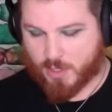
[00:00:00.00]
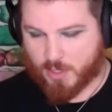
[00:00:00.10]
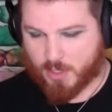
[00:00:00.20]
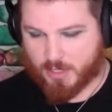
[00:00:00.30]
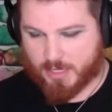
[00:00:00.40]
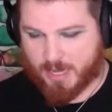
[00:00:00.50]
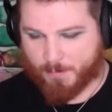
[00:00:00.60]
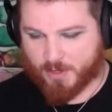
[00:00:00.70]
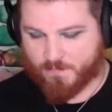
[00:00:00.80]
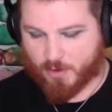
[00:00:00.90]
And I'm
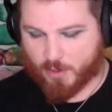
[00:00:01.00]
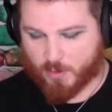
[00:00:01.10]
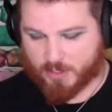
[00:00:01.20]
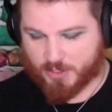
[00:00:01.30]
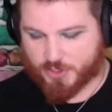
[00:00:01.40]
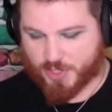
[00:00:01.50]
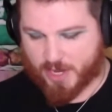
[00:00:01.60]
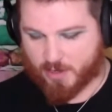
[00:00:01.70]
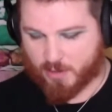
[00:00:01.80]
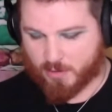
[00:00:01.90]
going to very quickly
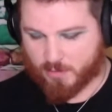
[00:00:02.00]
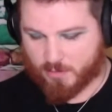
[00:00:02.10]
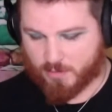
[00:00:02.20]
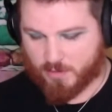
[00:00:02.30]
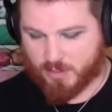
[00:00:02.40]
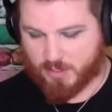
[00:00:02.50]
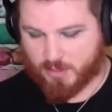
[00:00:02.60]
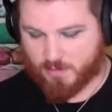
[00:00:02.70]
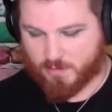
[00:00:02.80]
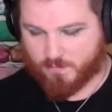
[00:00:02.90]
share the
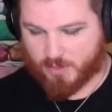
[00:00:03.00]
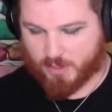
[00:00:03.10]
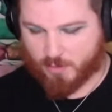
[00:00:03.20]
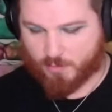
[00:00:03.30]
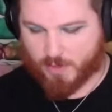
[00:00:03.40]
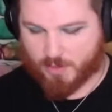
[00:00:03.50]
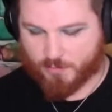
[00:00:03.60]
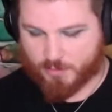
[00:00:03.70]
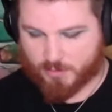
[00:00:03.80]
video around